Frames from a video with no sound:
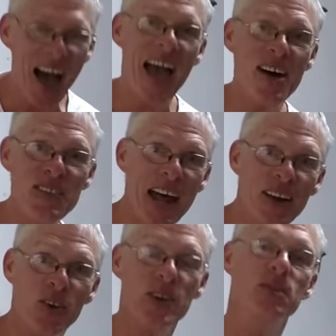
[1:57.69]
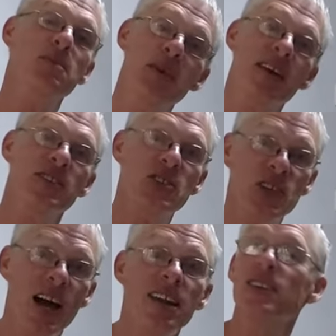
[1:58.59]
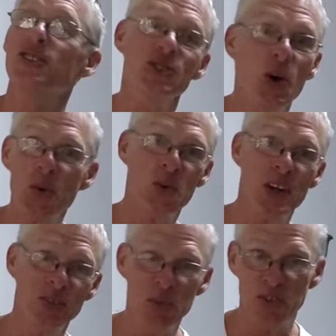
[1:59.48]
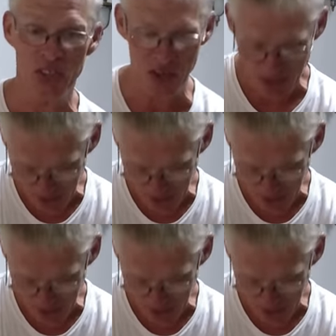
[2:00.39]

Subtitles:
I haven't had Christmas because in China there's no Christmas here.